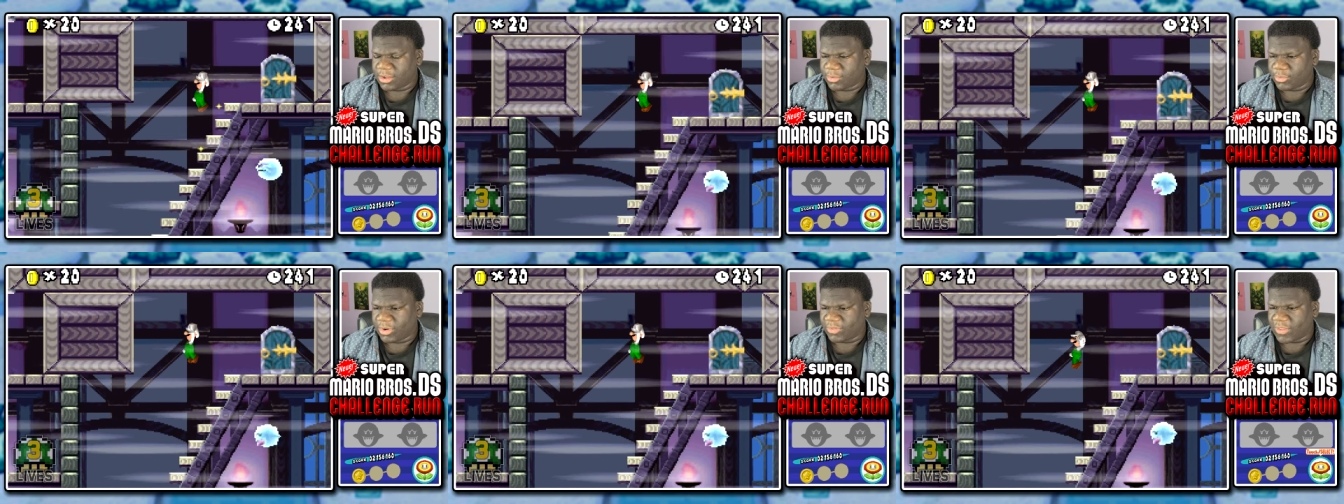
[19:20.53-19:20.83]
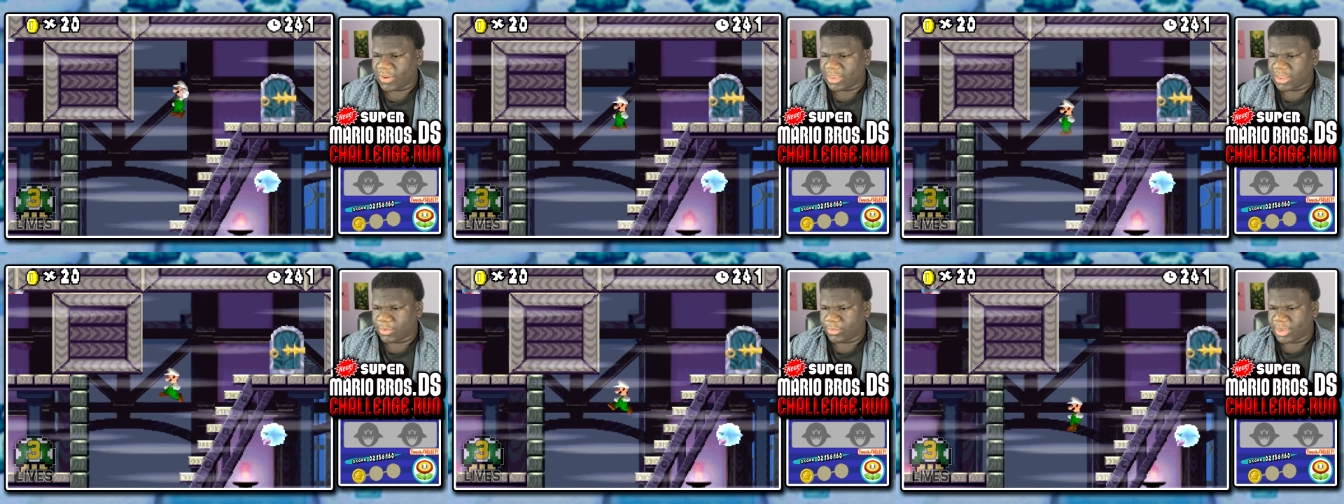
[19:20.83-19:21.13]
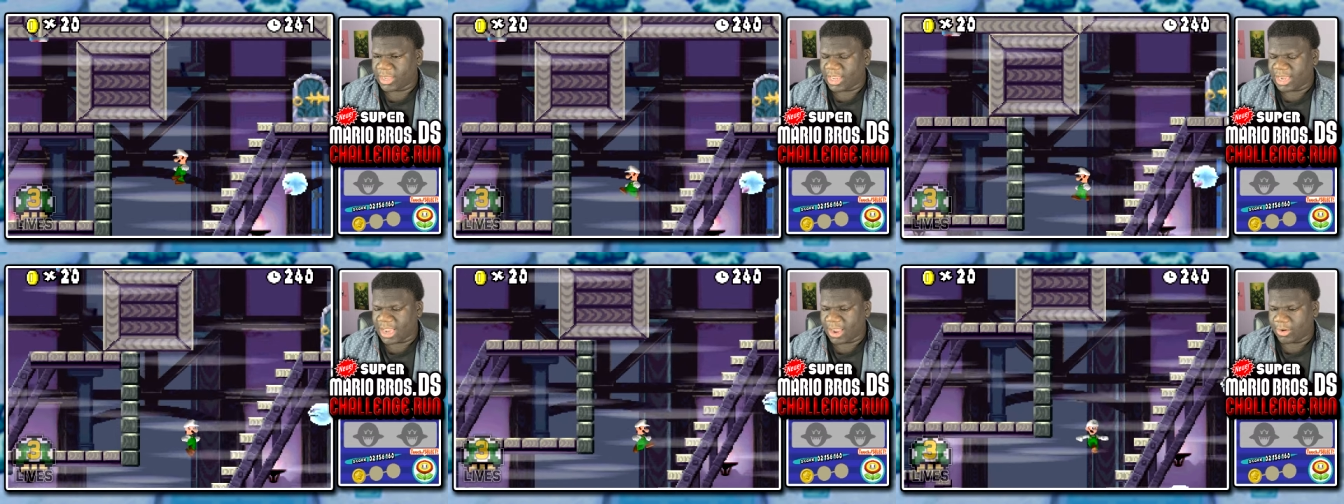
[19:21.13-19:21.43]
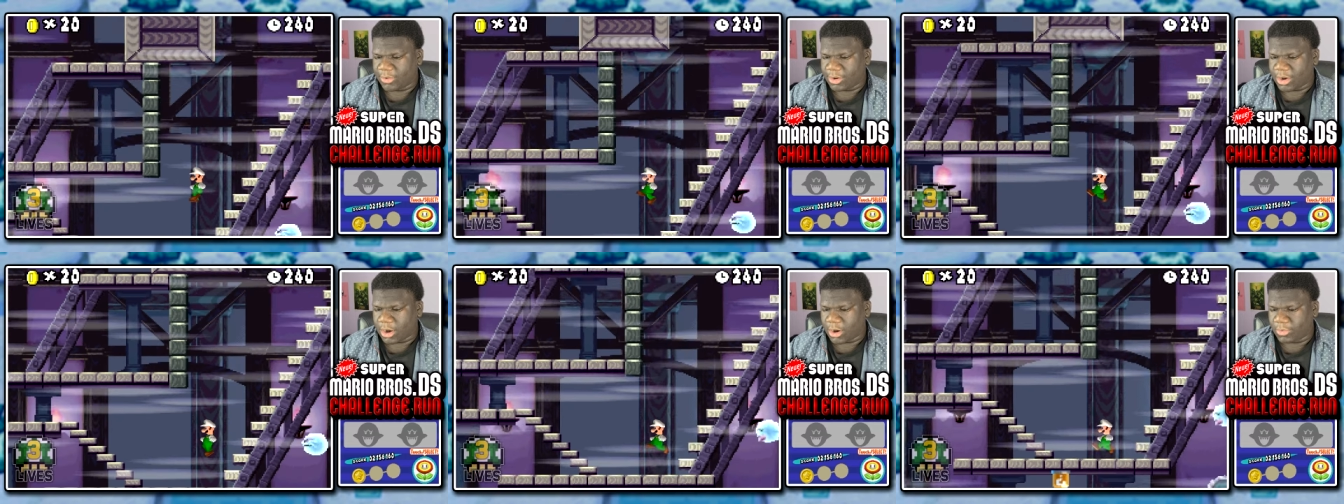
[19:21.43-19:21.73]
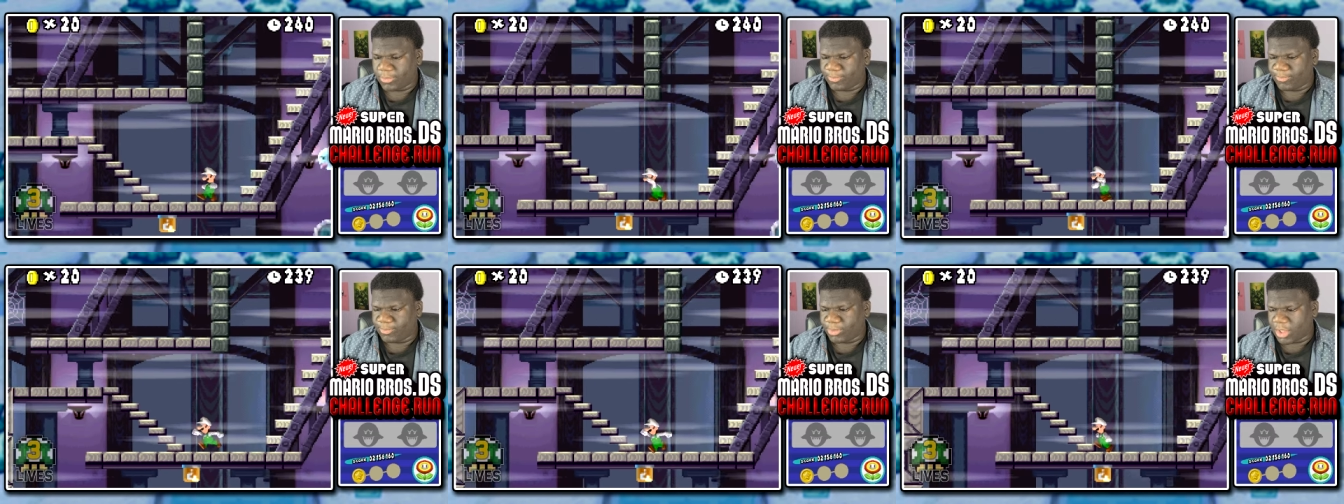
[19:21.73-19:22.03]
Wait, that's how we get out.
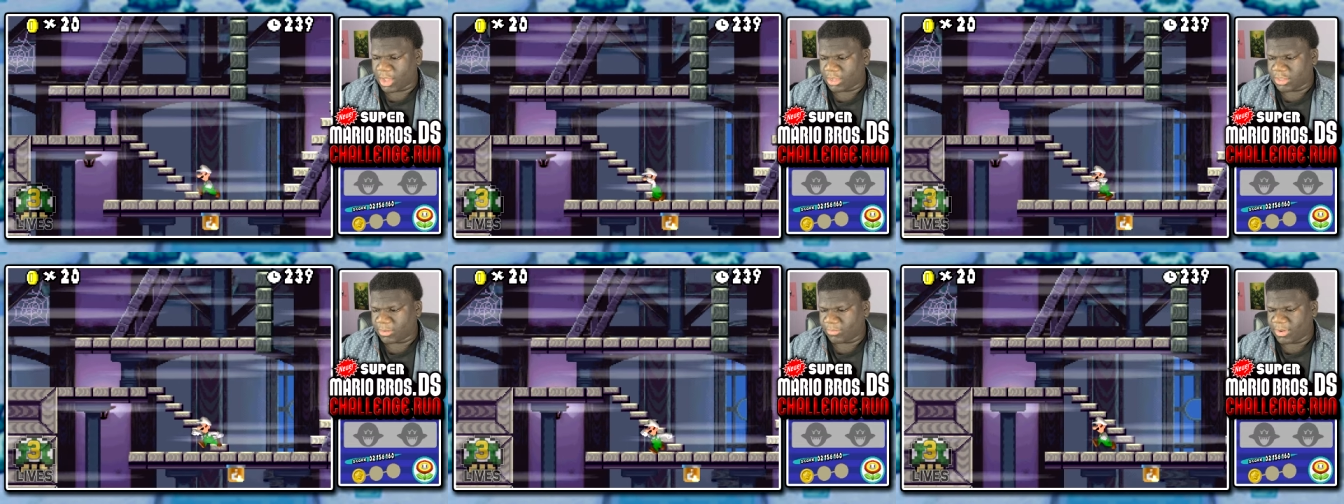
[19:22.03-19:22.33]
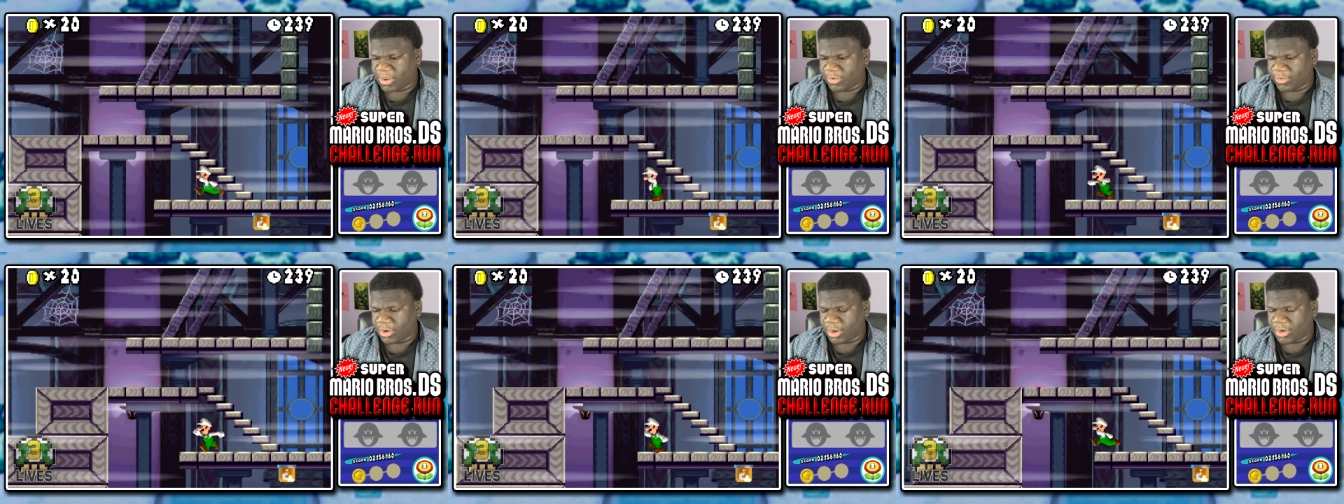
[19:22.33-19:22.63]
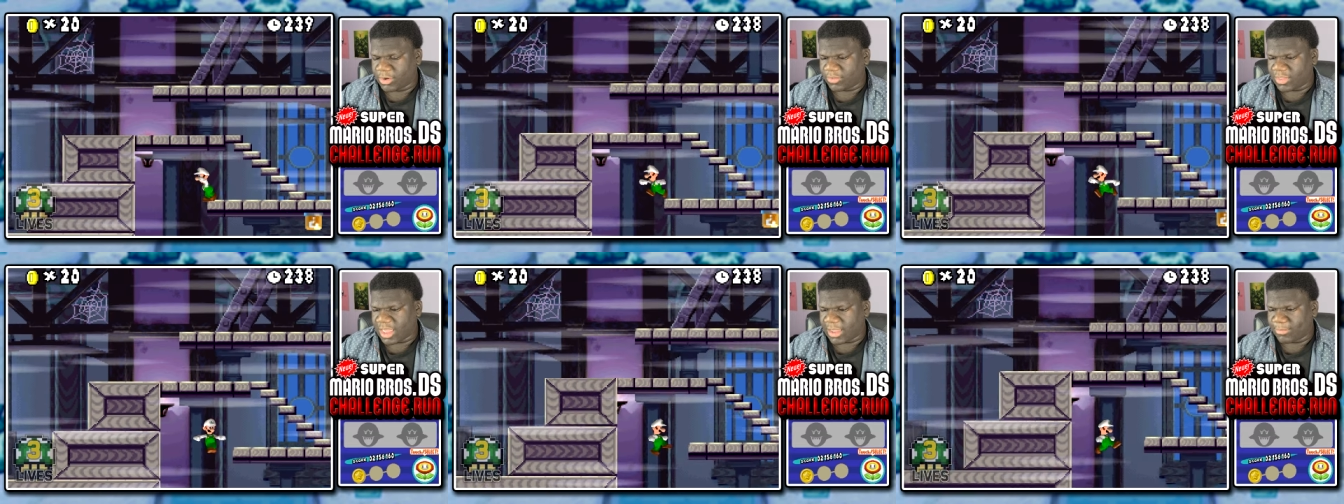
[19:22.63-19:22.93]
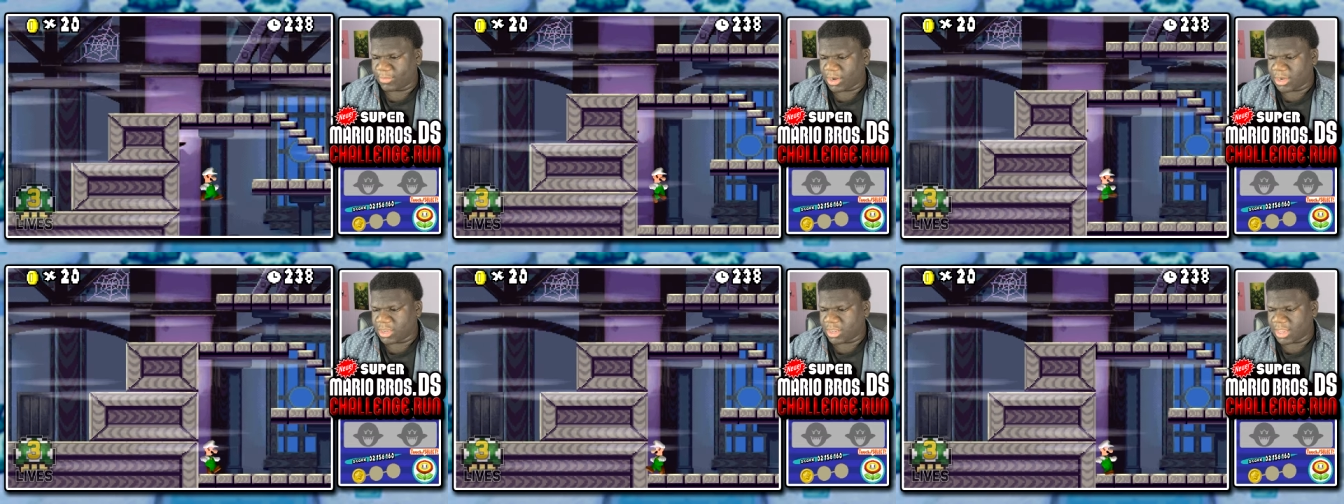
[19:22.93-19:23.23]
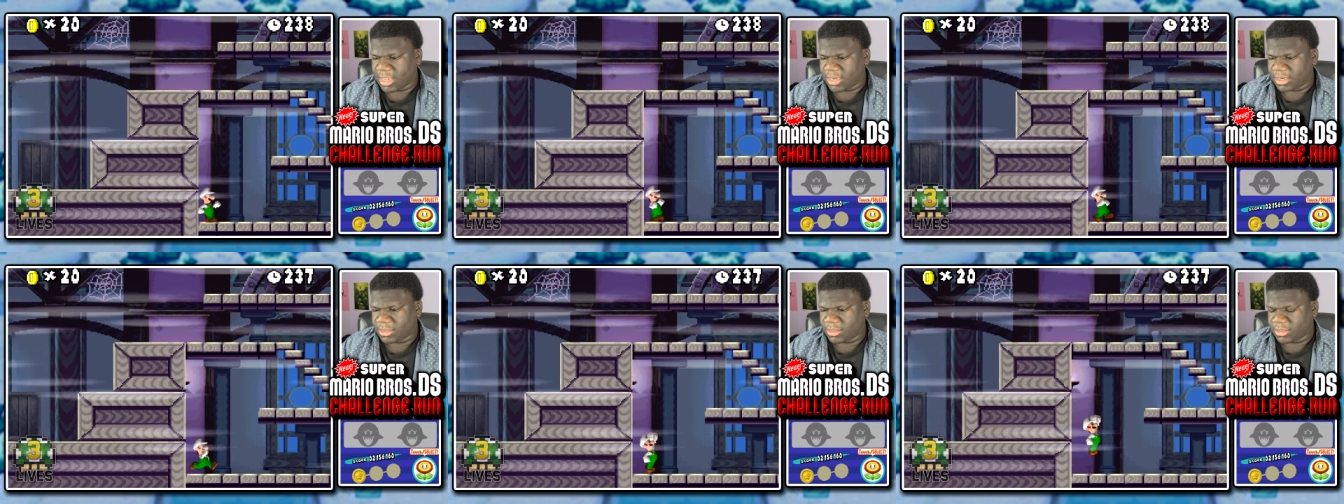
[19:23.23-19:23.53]
Are blocks appearing under that by
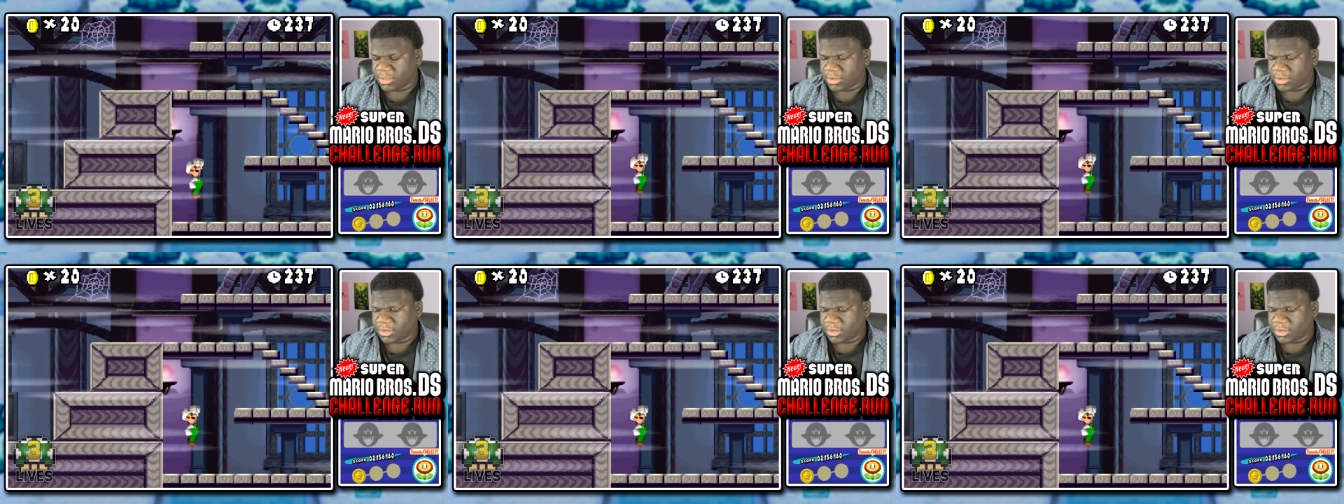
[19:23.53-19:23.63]
chance?